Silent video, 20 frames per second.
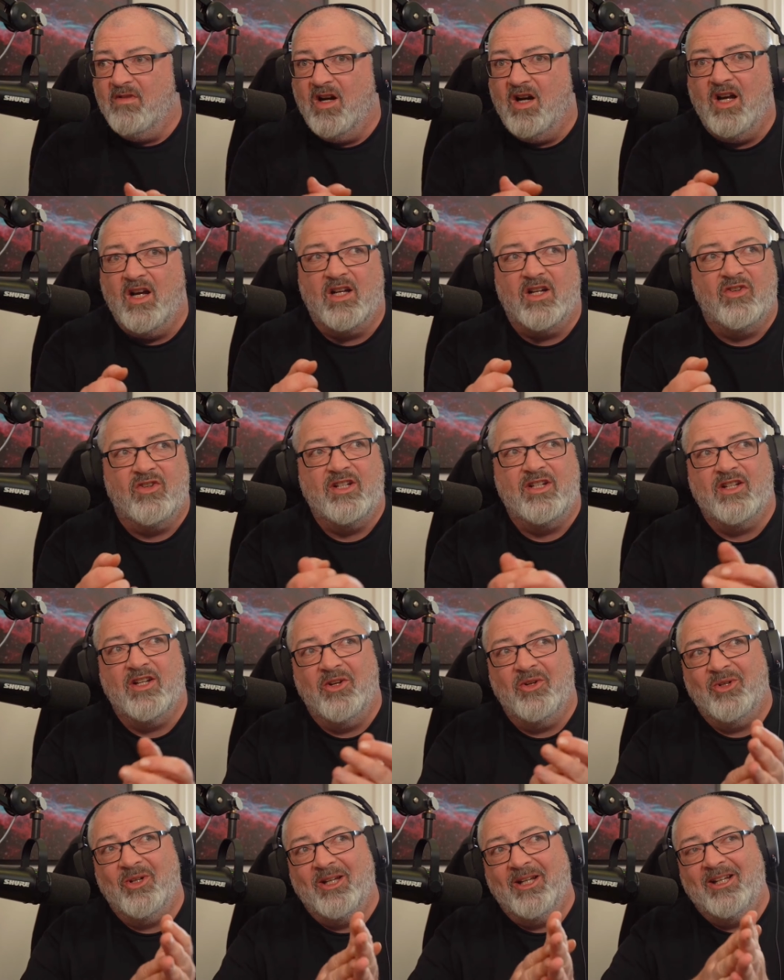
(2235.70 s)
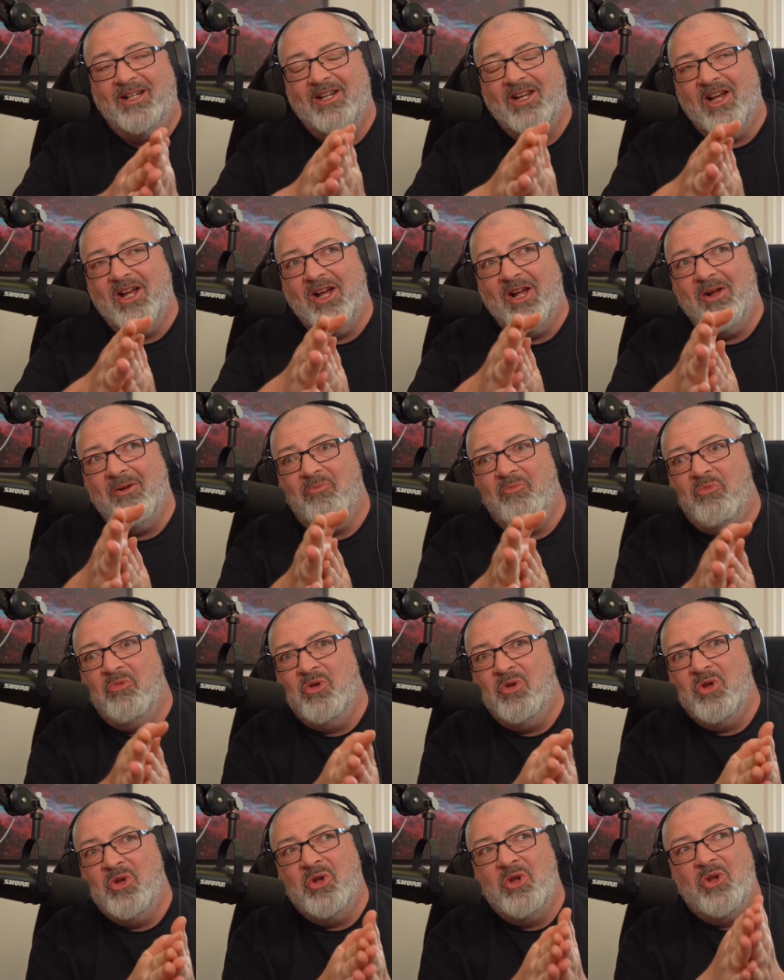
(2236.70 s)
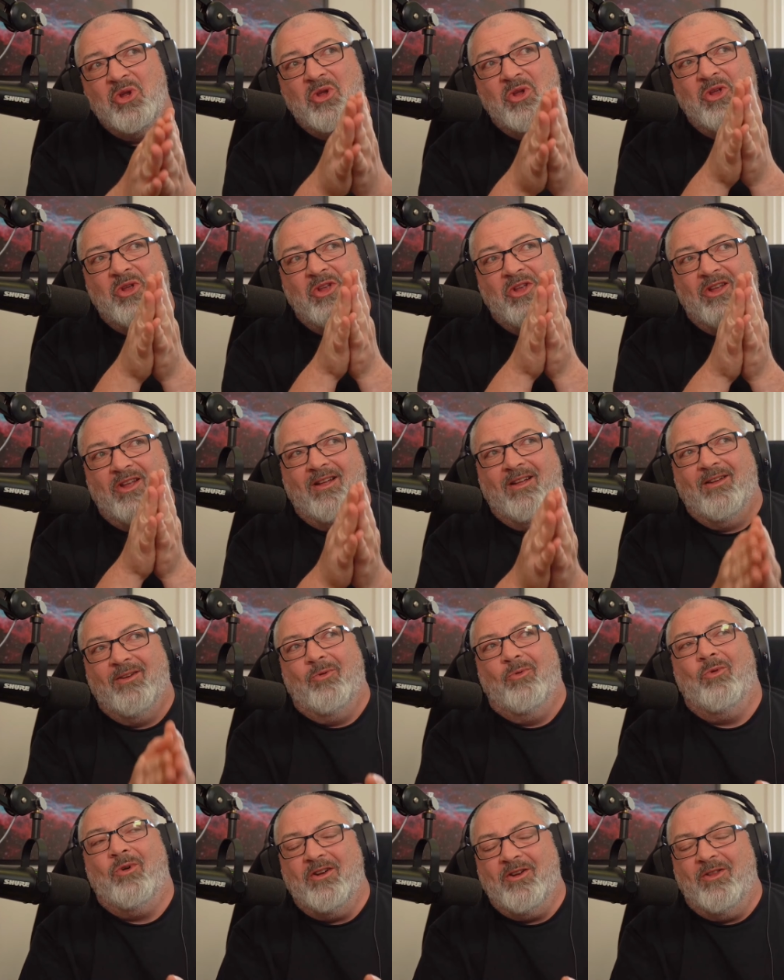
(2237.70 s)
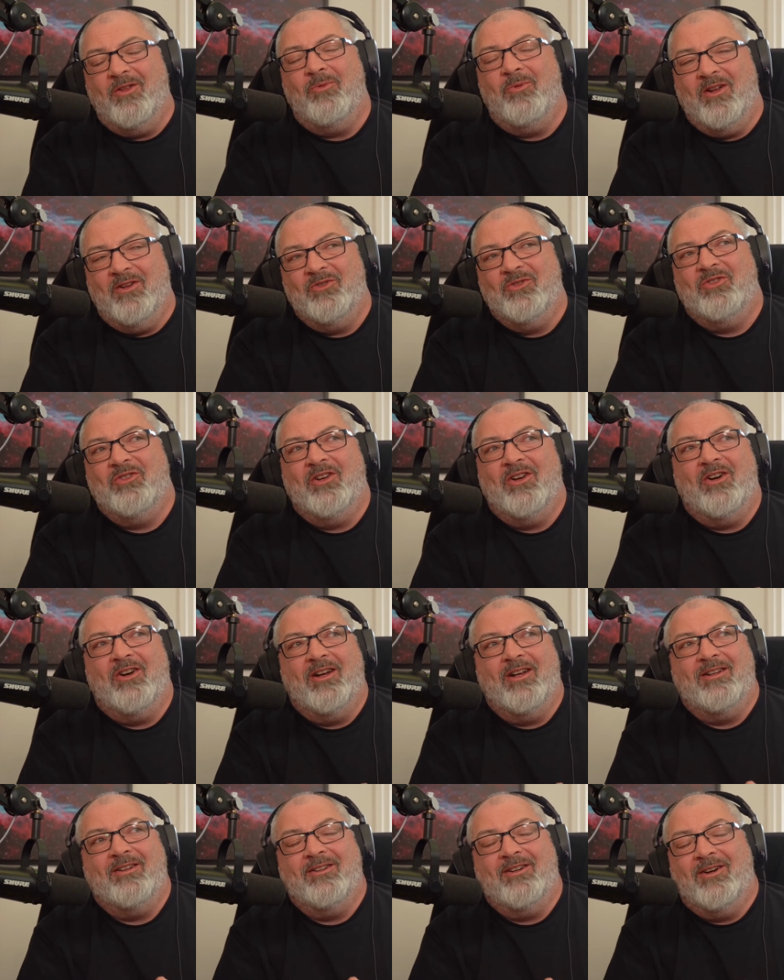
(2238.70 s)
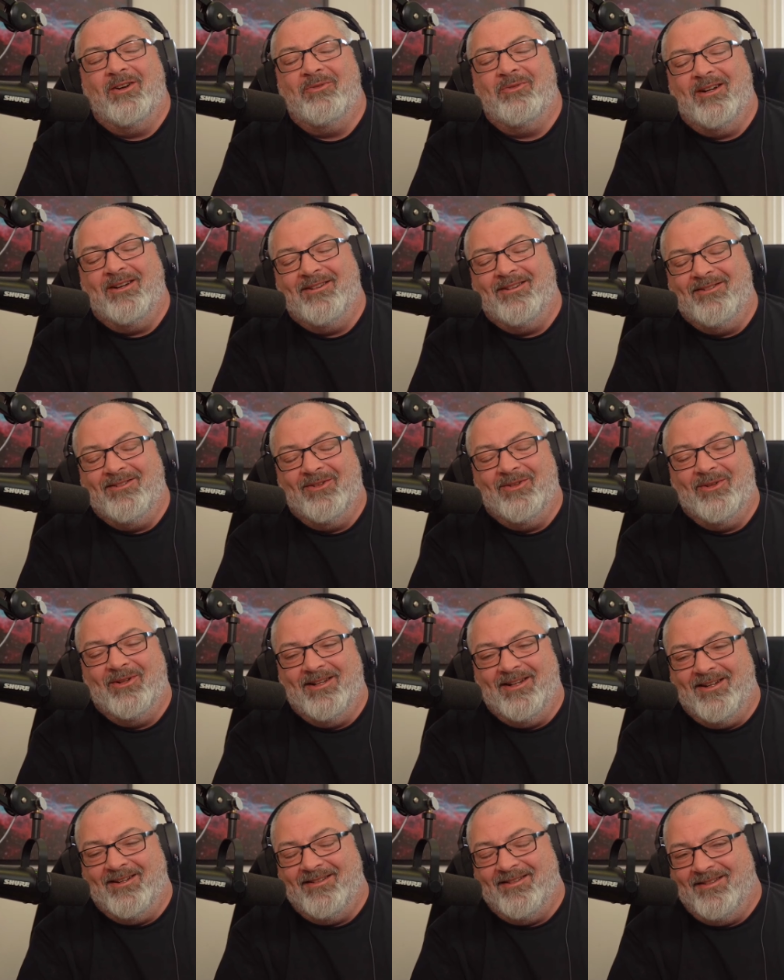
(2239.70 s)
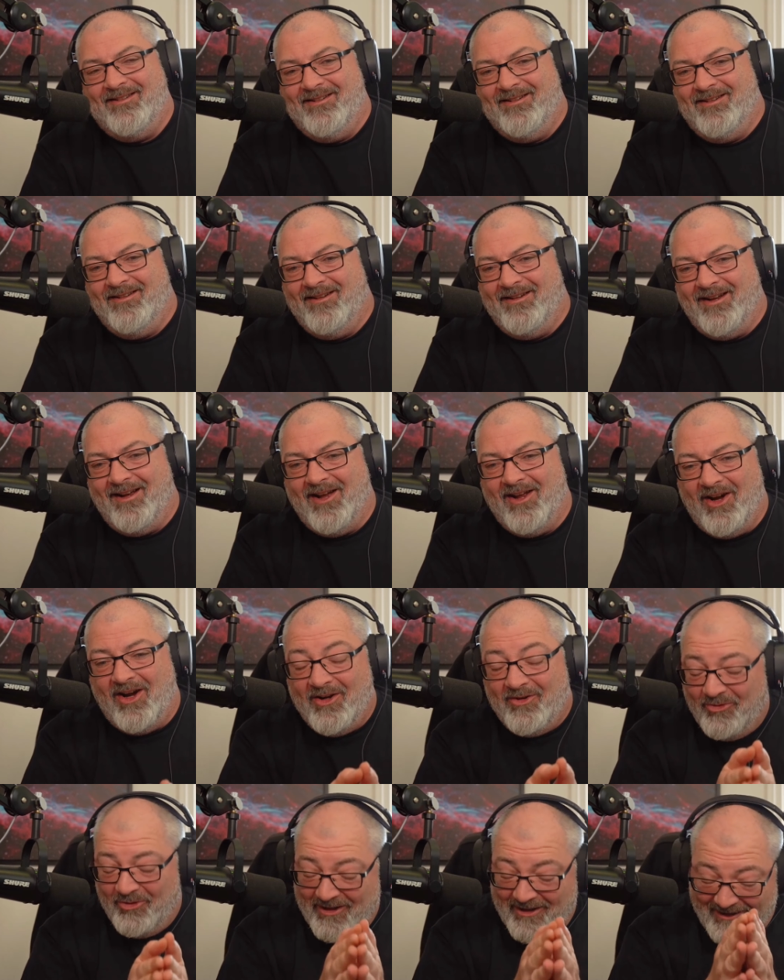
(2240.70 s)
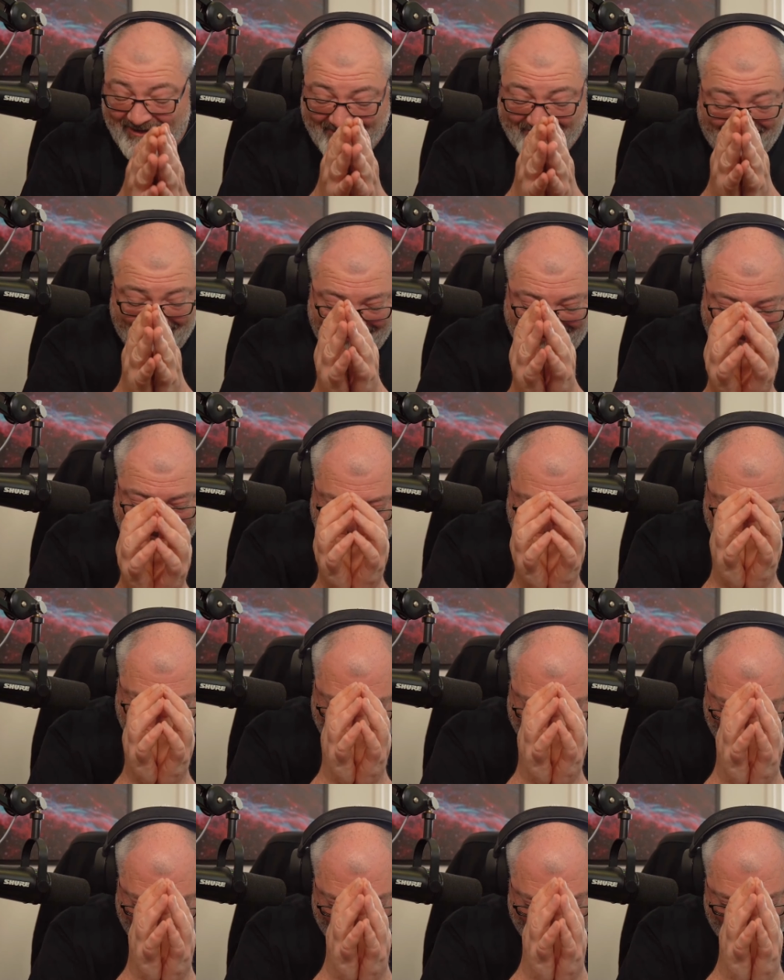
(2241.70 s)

I agree totally. Um, one of the ones that I I read in your list, I really liked this one.